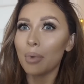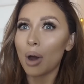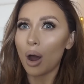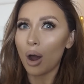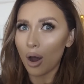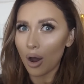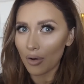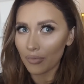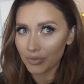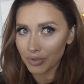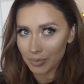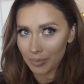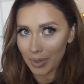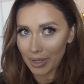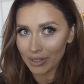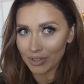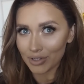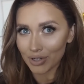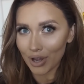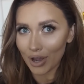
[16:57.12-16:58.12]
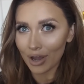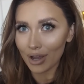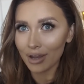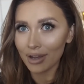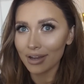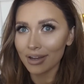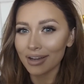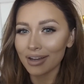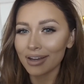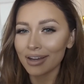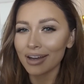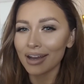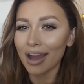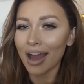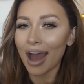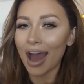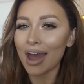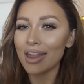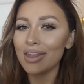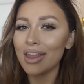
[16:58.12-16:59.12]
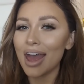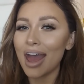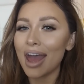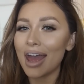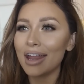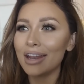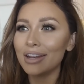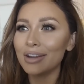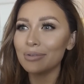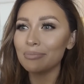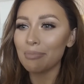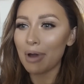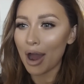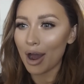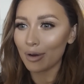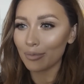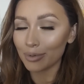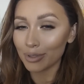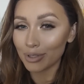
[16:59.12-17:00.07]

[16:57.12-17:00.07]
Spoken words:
after picture, and then met up